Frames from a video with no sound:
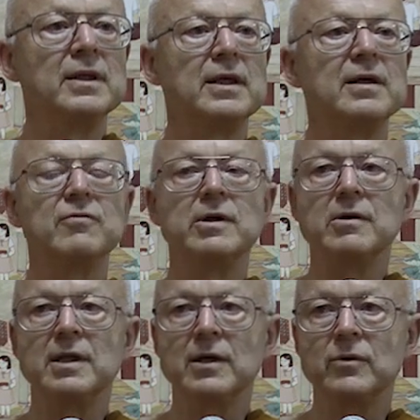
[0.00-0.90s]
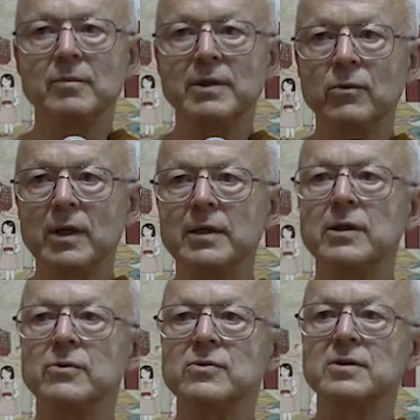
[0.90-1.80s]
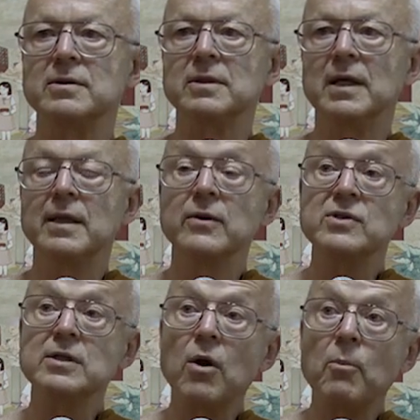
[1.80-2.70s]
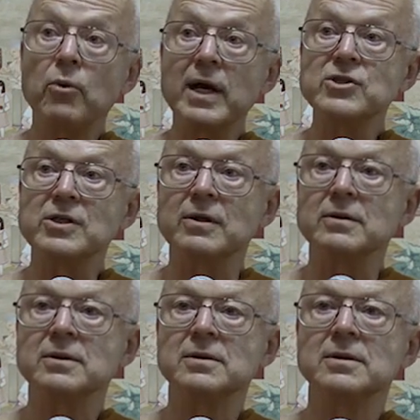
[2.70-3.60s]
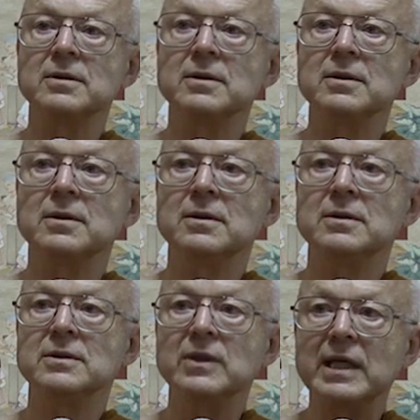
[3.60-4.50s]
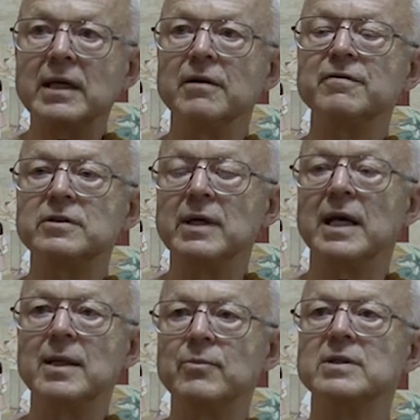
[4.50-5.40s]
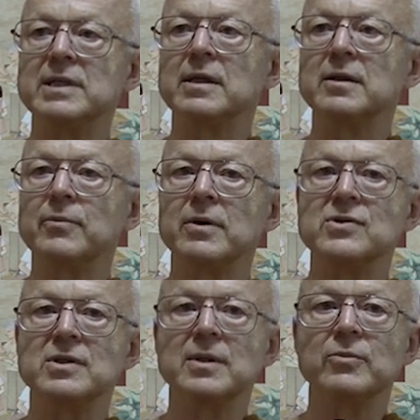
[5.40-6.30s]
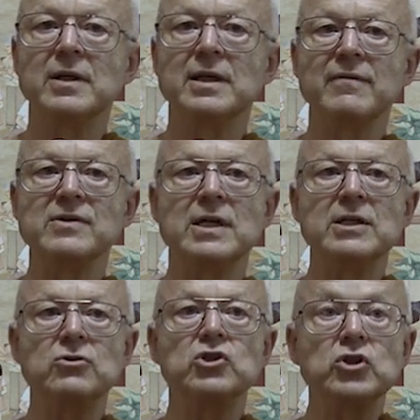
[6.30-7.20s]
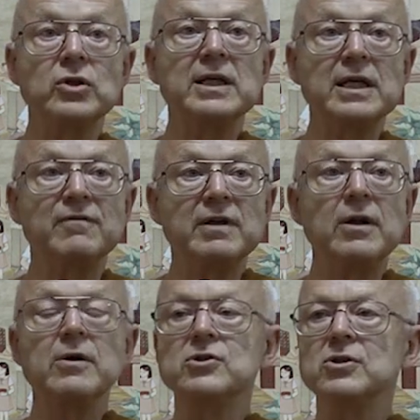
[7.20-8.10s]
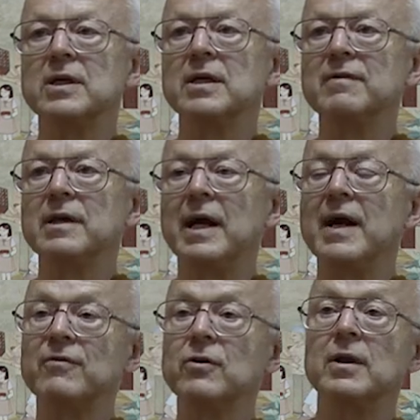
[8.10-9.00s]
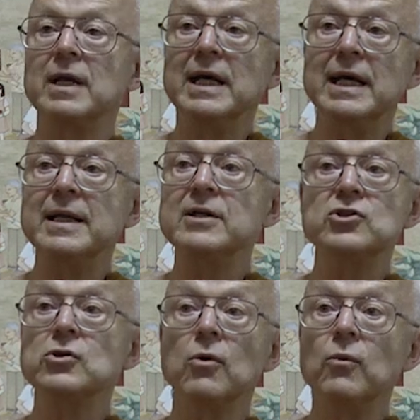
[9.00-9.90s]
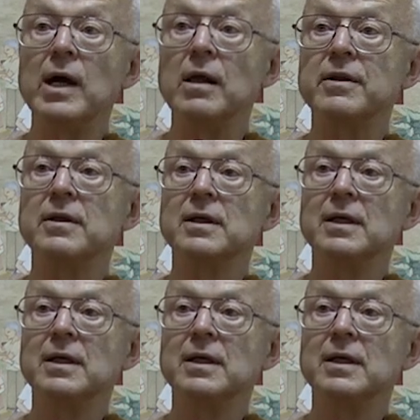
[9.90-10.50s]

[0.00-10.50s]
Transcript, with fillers: Give where you think it would be well used. There was no pressure to give to any particular person. The Buddha never said you should give here, you should give there. After all, it is your wealth.